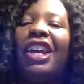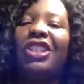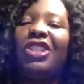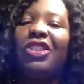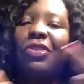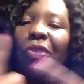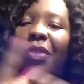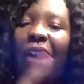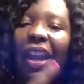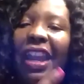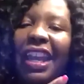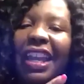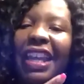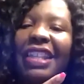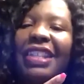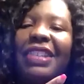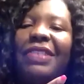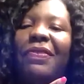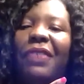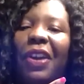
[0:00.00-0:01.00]

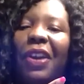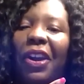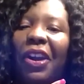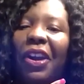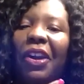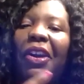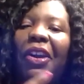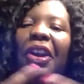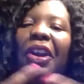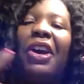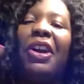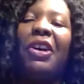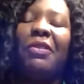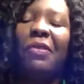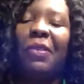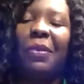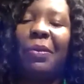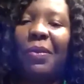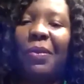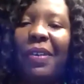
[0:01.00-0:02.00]
transferred
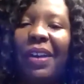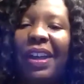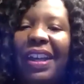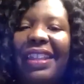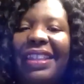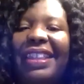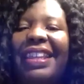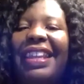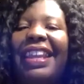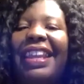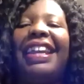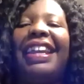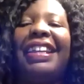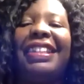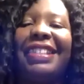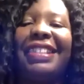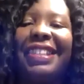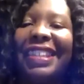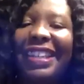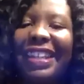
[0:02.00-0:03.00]
from one thing
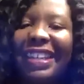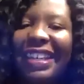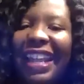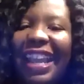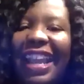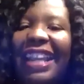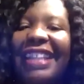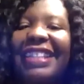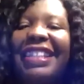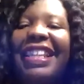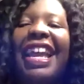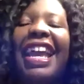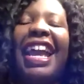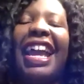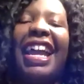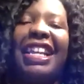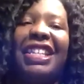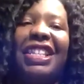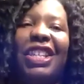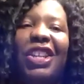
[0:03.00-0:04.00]
to the next.
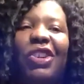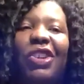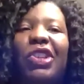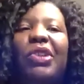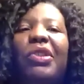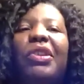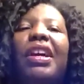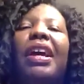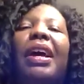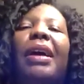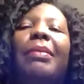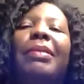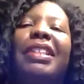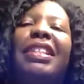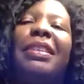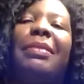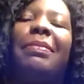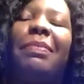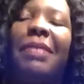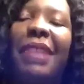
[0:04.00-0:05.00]
And so you come
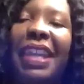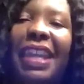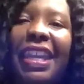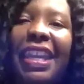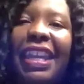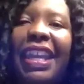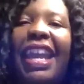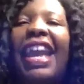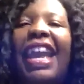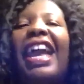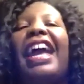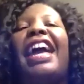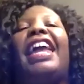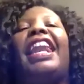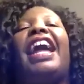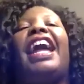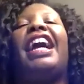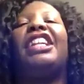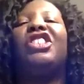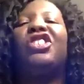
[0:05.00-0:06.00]
to me and
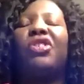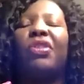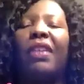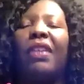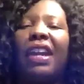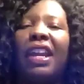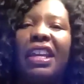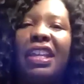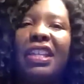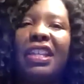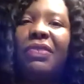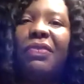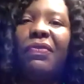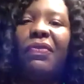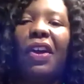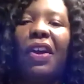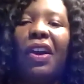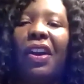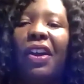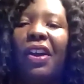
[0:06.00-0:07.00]
I
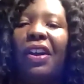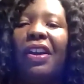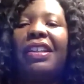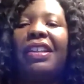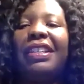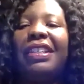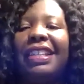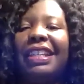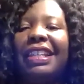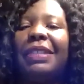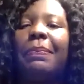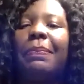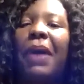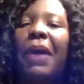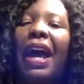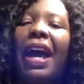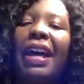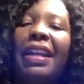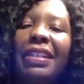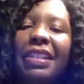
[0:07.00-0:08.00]
transfer this
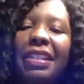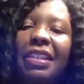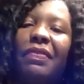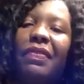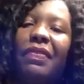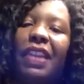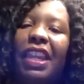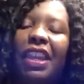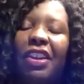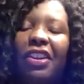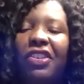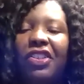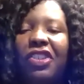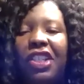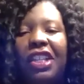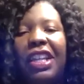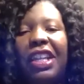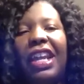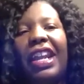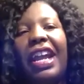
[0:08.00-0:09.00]
positive
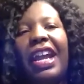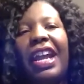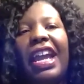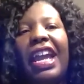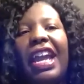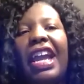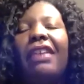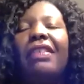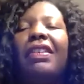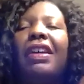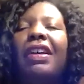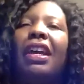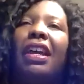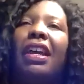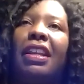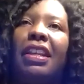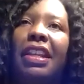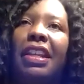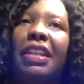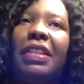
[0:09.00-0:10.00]
energy that I have,
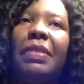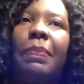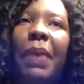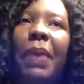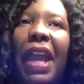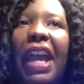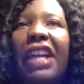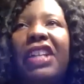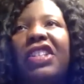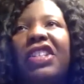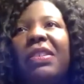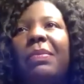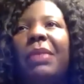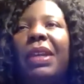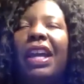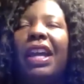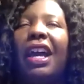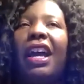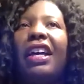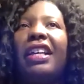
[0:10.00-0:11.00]
this passion,
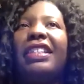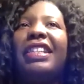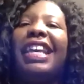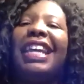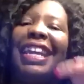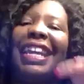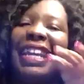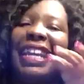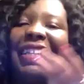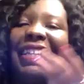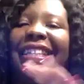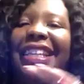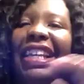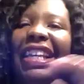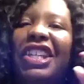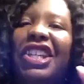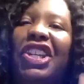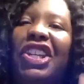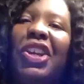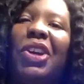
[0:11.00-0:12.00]
because it's
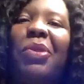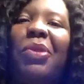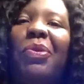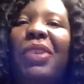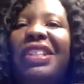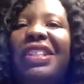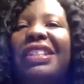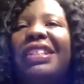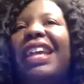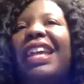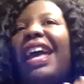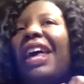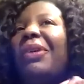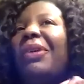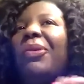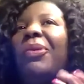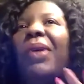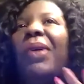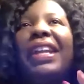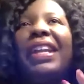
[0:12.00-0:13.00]
in you. We just got to
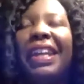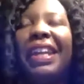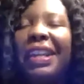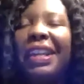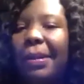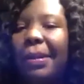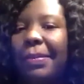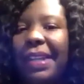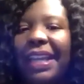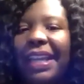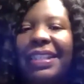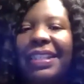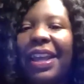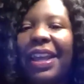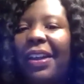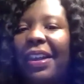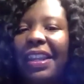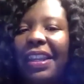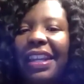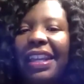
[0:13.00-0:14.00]
wake it up. That's
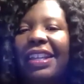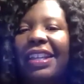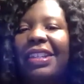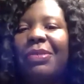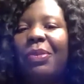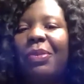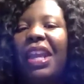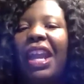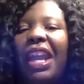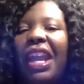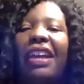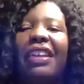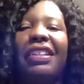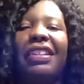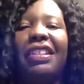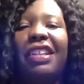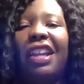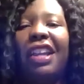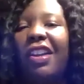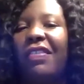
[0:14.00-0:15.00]
all it is. We have
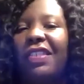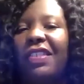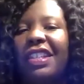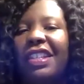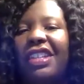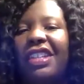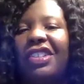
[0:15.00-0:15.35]
this conversation